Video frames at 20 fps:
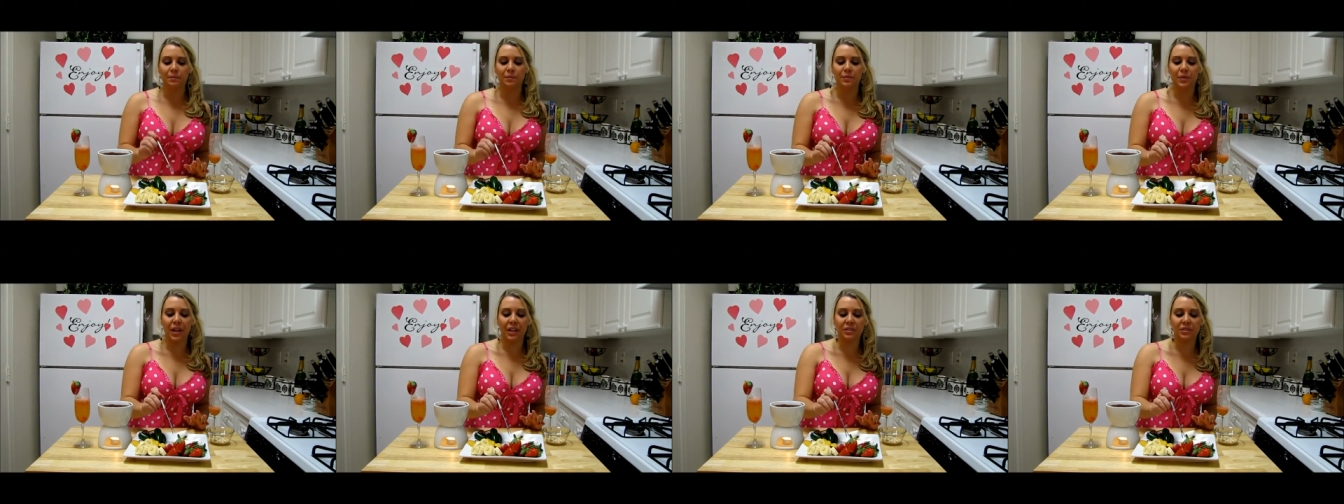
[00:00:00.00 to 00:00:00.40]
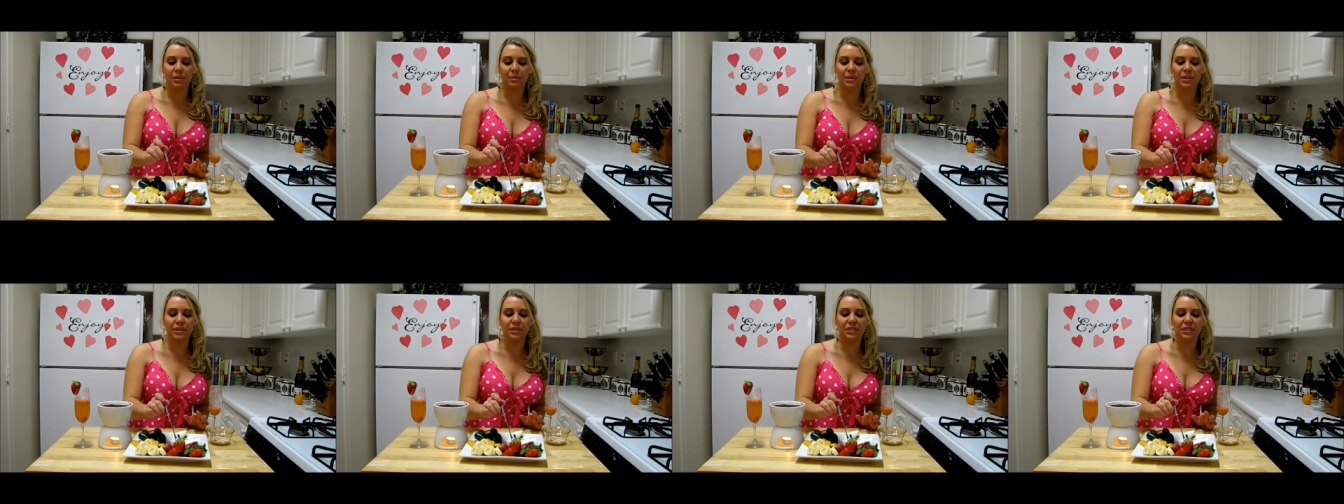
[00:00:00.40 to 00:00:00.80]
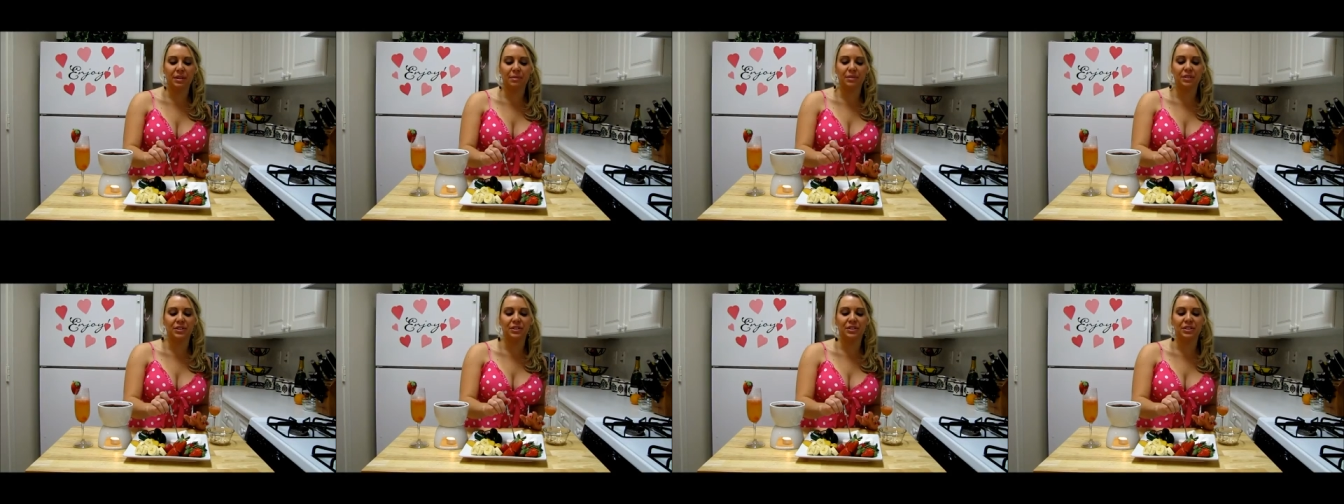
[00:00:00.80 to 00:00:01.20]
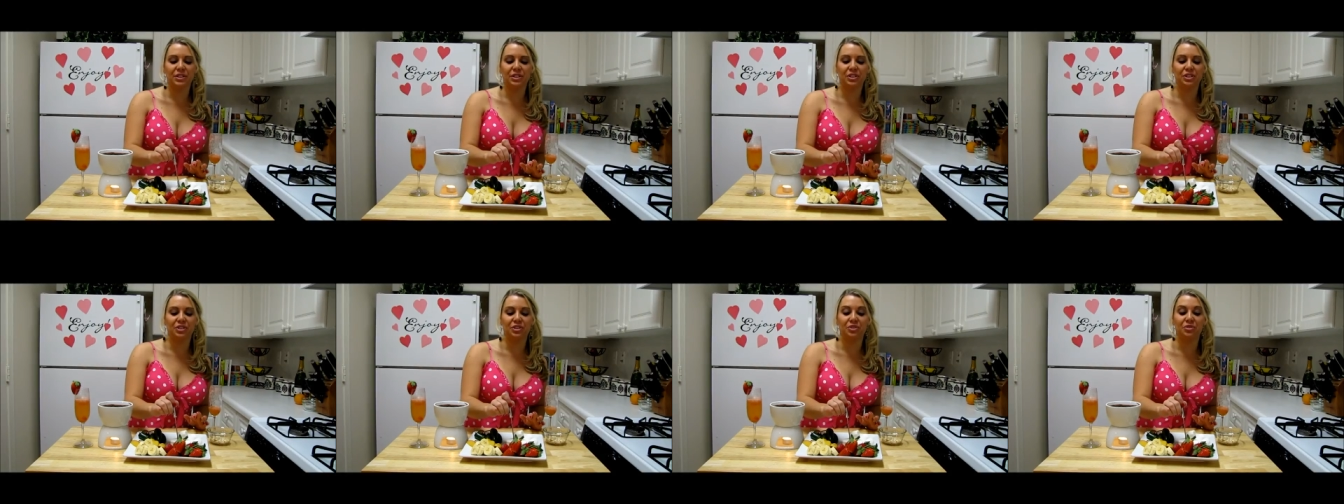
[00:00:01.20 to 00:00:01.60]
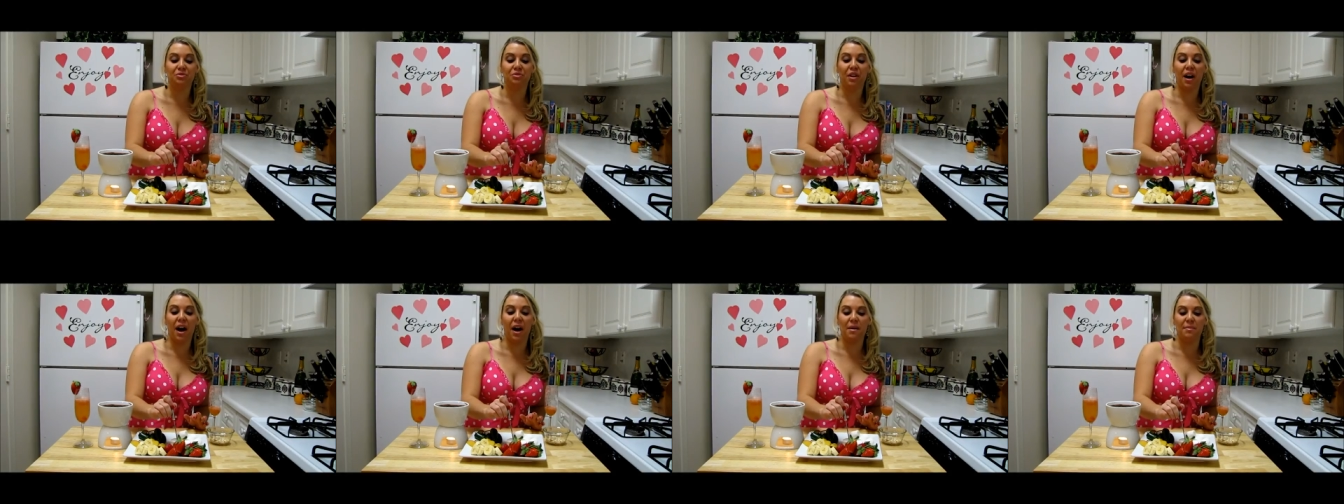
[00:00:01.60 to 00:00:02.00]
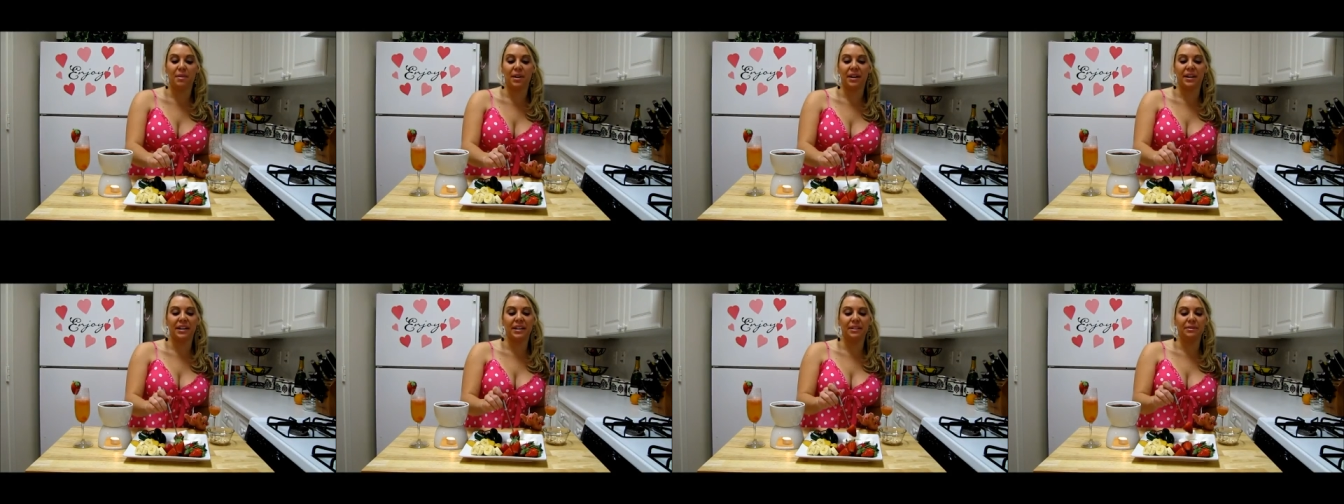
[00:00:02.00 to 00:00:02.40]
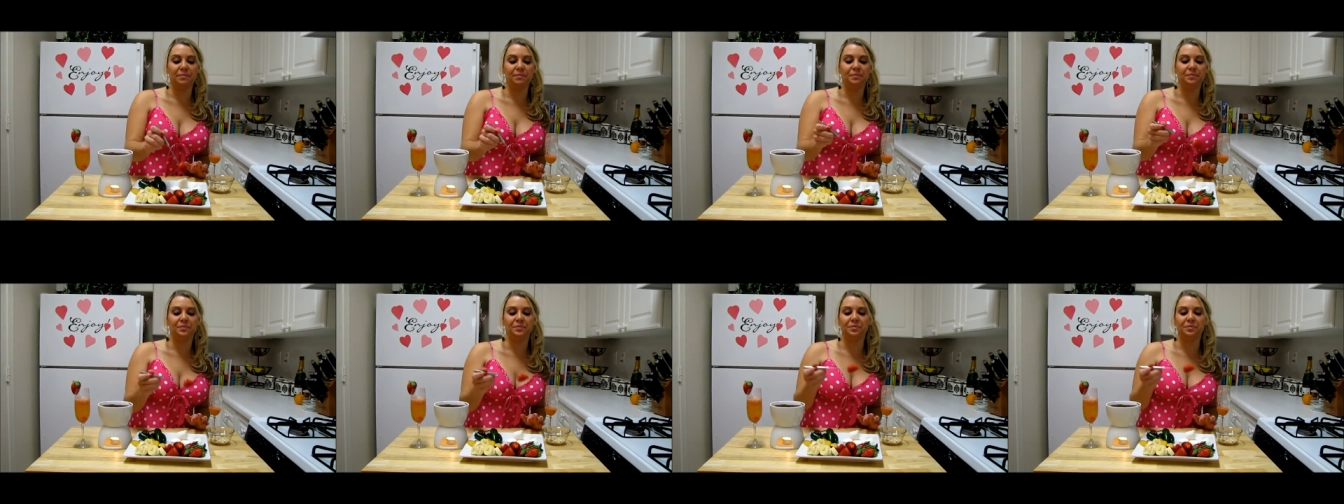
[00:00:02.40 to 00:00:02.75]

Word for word: Next, what I'm going to do is I'm going to do the strawberry.